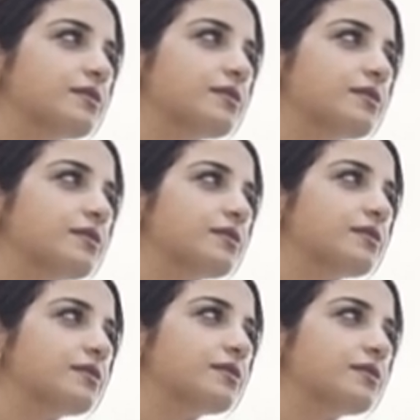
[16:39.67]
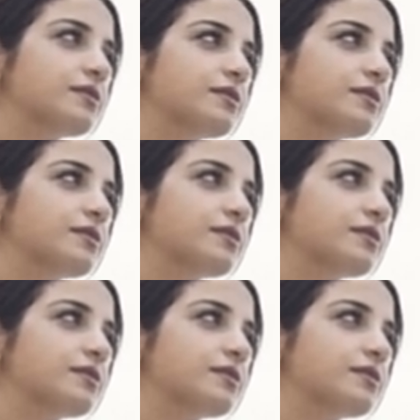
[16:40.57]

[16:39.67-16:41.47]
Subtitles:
Nothing is said.